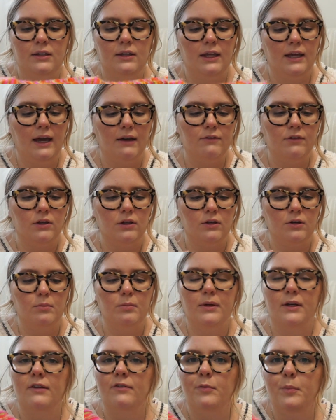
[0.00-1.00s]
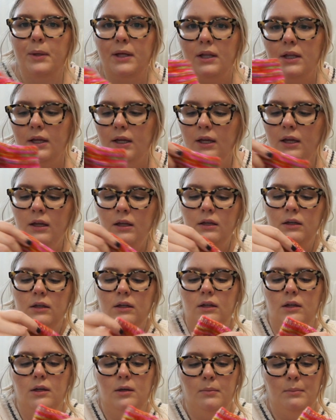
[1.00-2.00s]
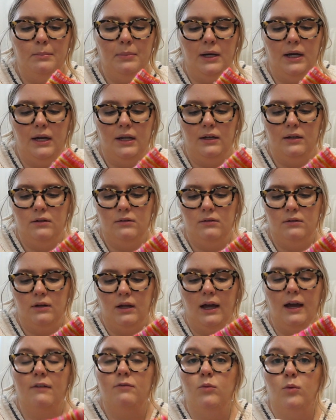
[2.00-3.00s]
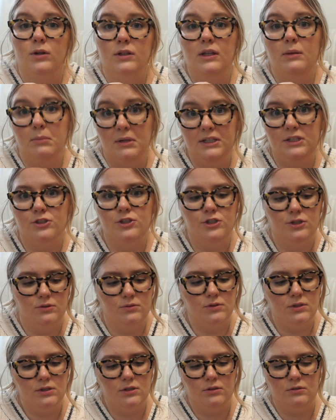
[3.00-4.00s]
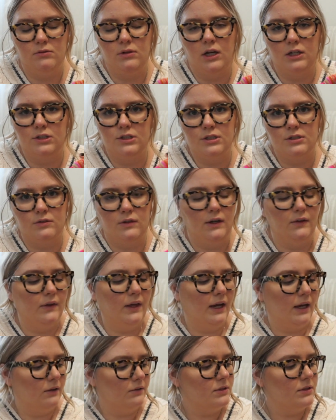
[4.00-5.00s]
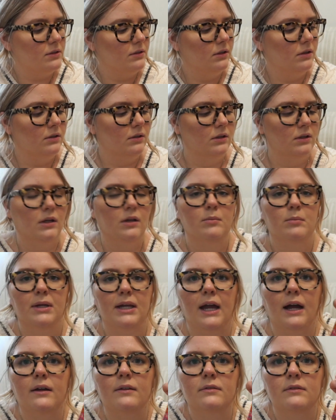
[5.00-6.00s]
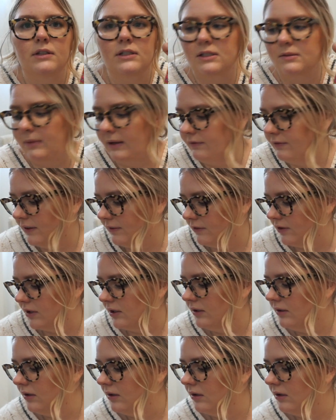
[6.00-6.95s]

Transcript: They have a little bit of pilling, but I have worn them in shoes too, not just around the house. But yeah, this is my favorite